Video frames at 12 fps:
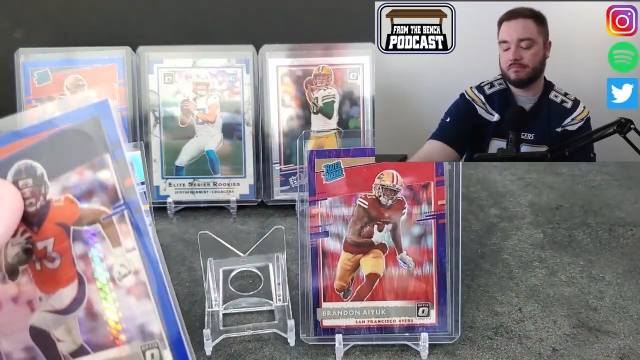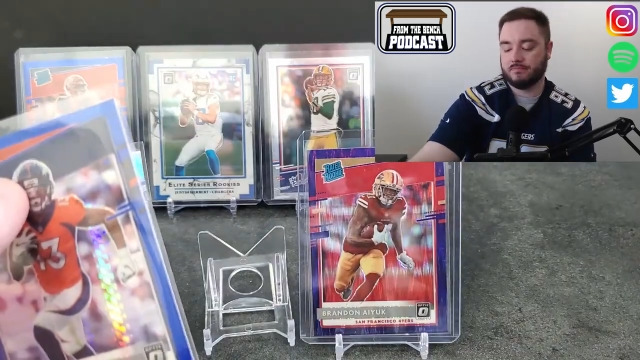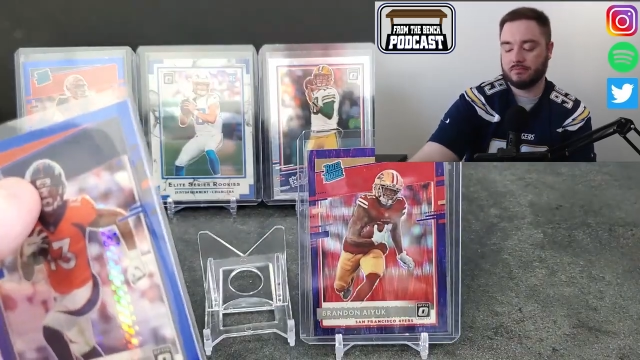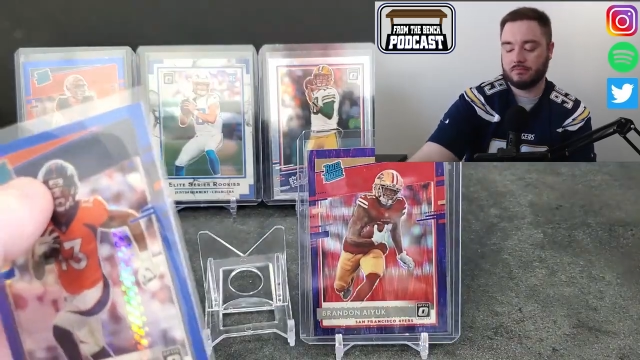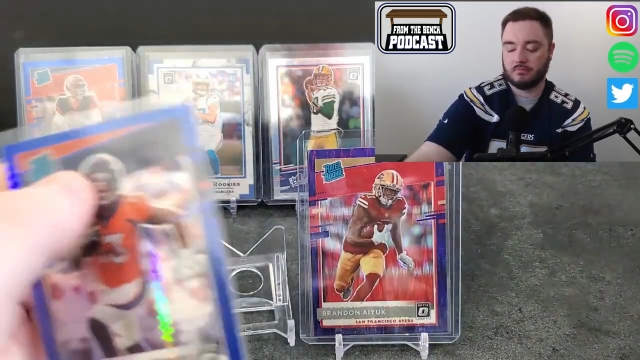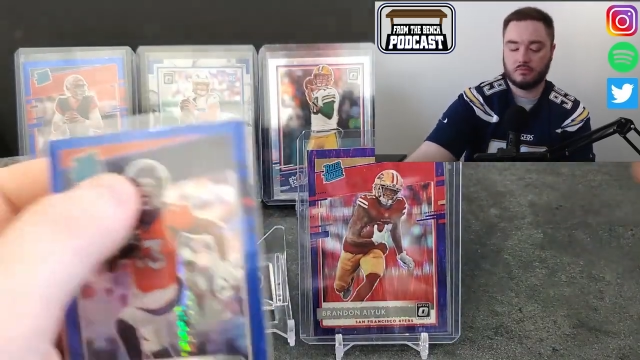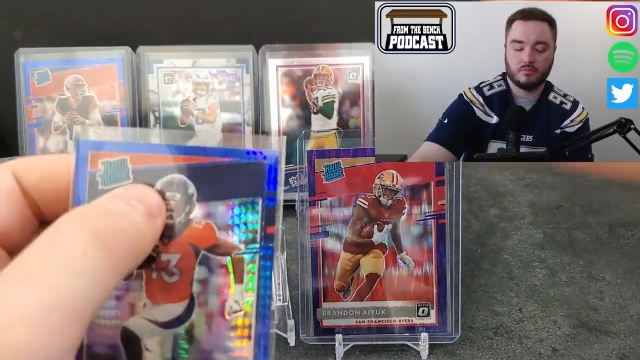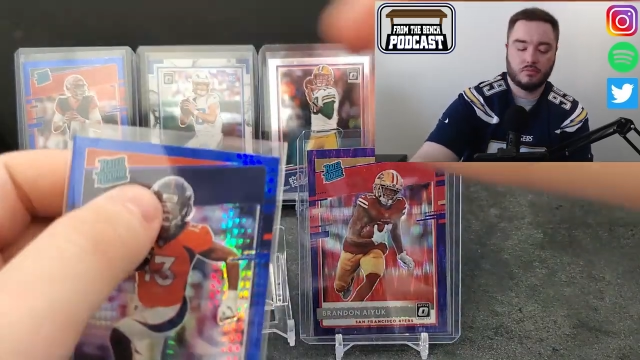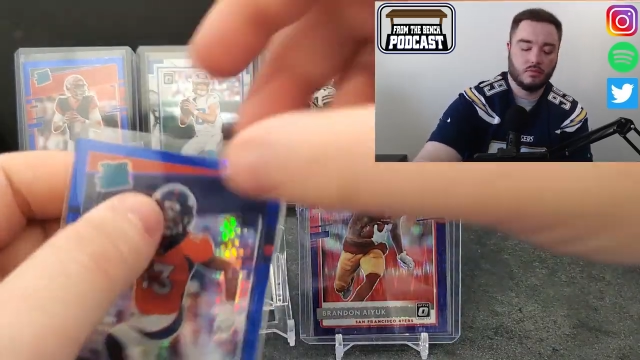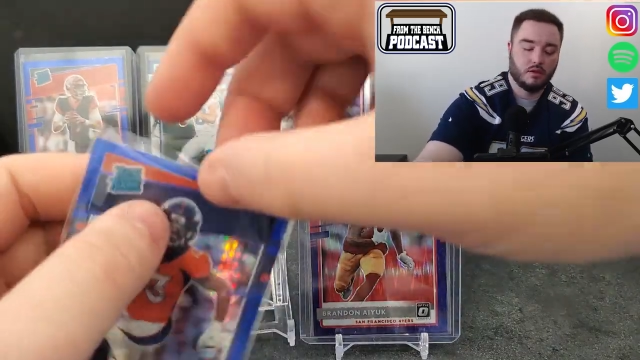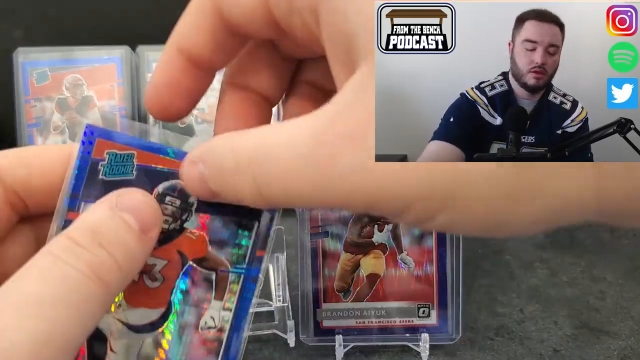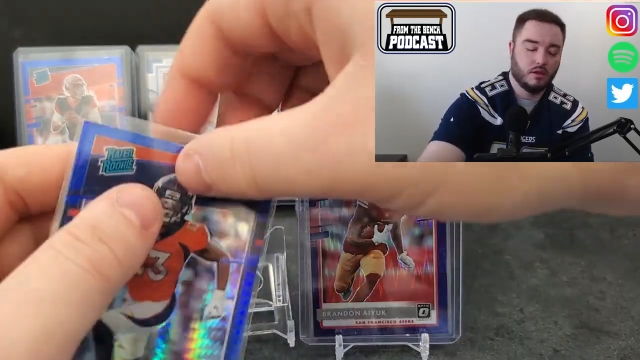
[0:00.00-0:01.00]

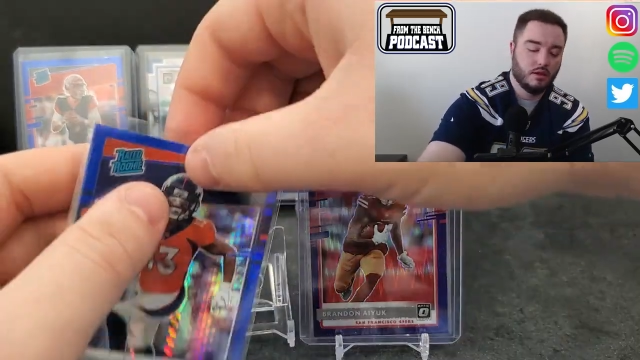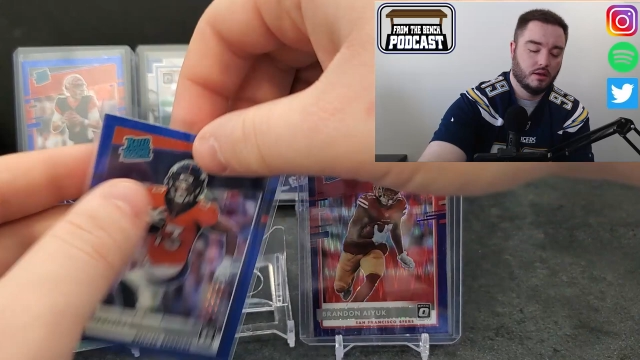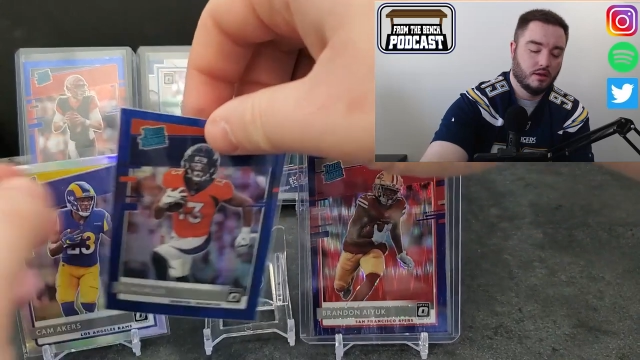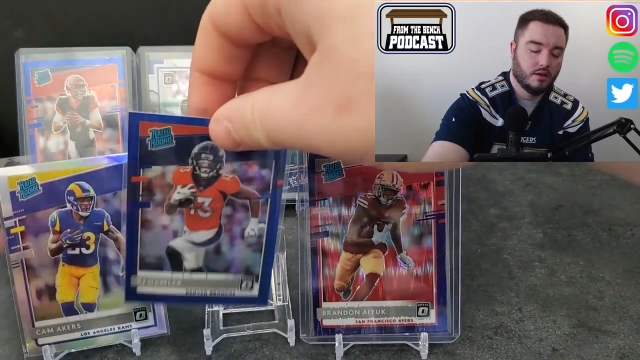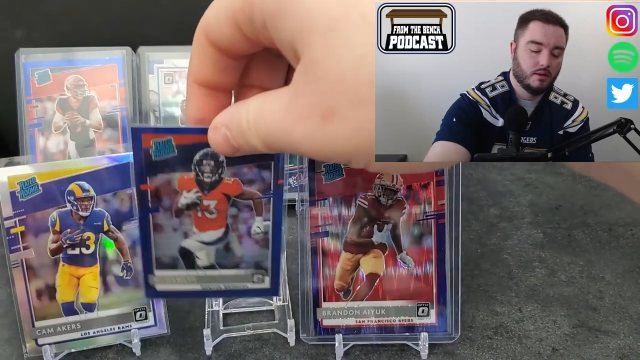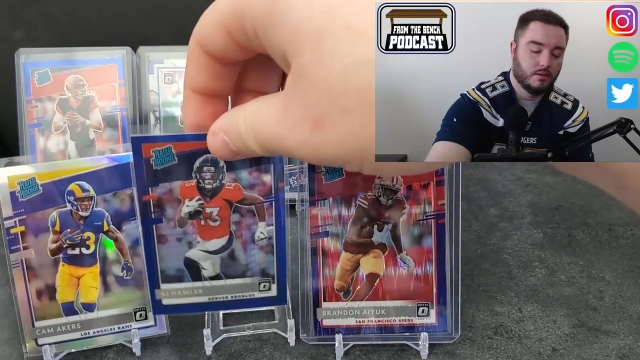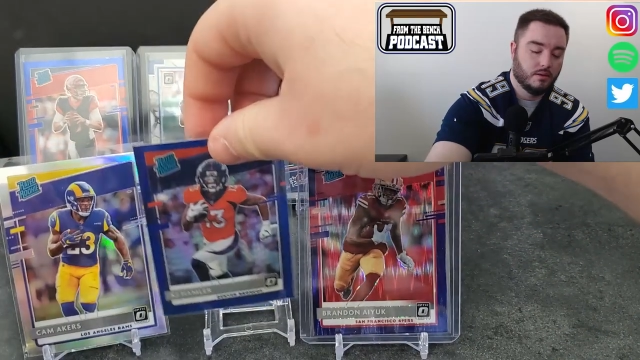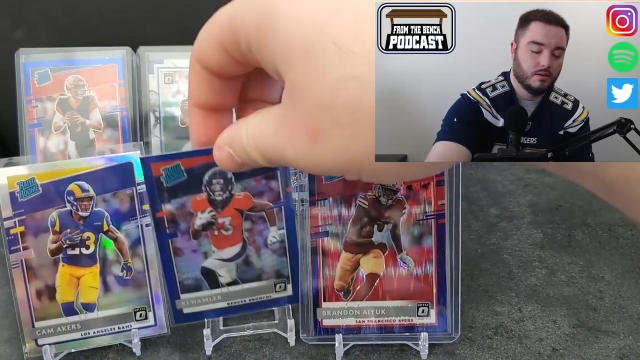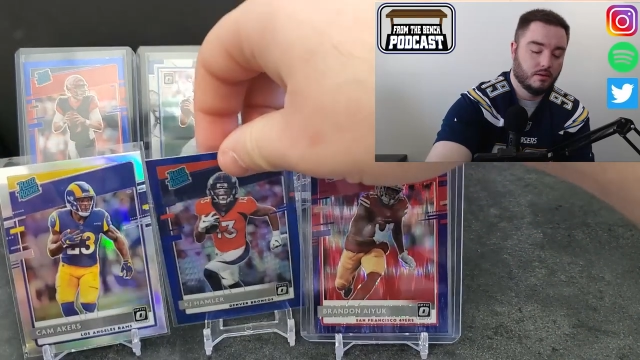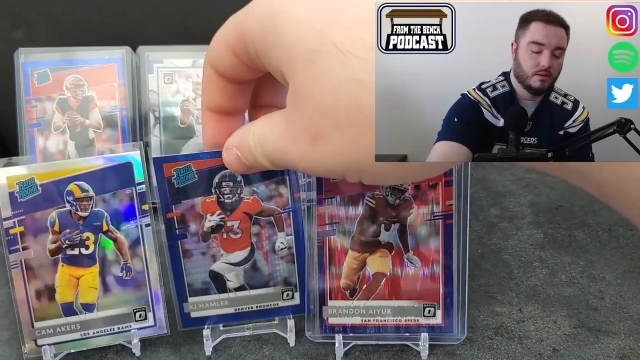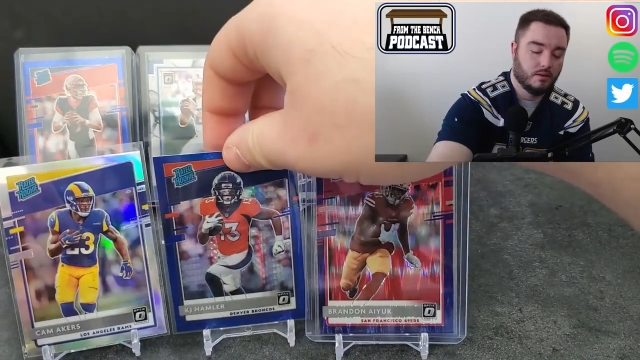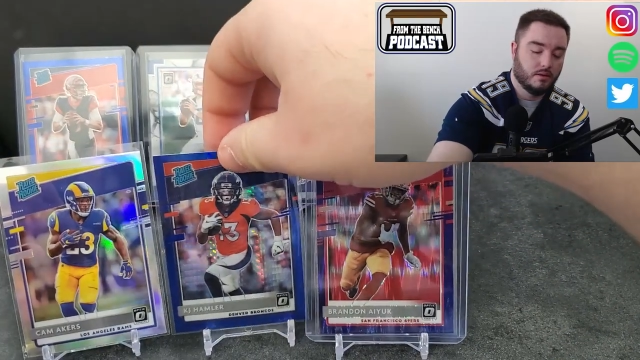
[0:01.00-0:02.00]

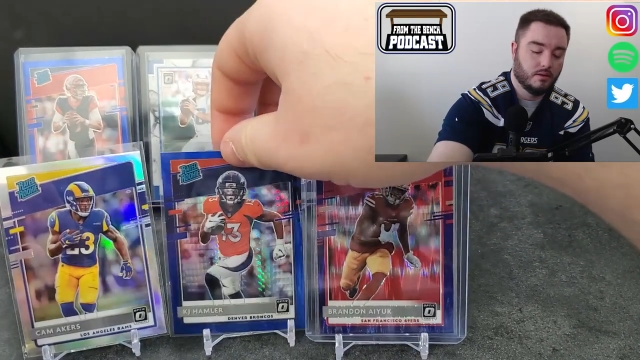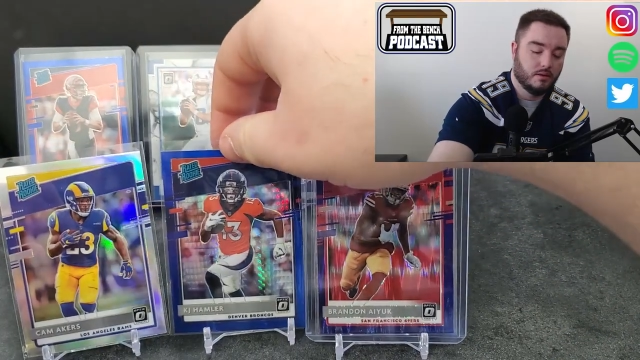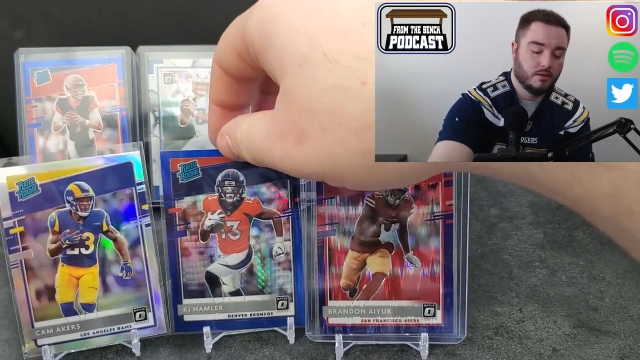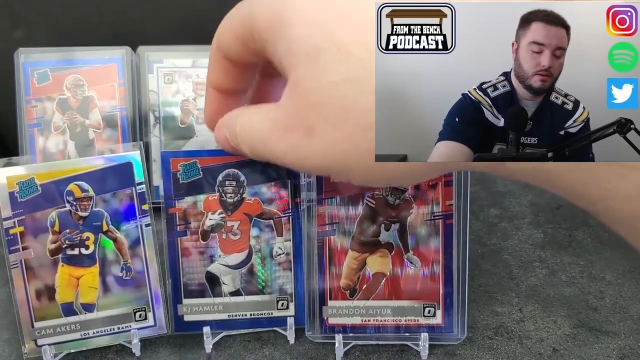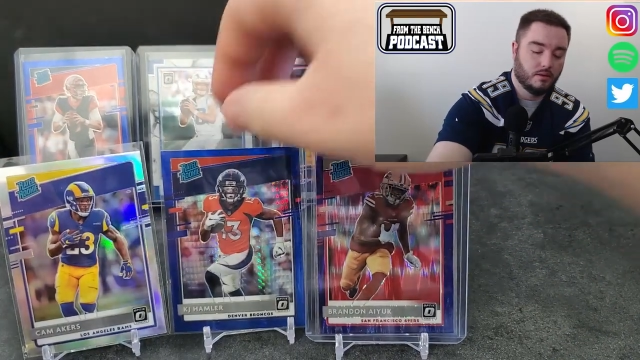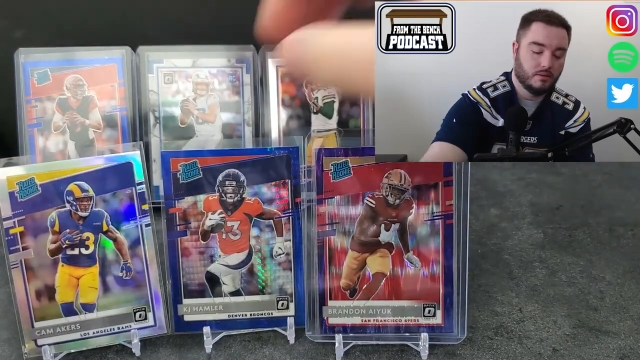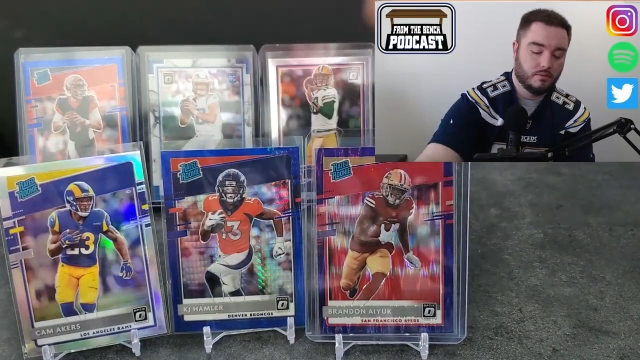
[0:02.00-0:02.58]
Nothing is said.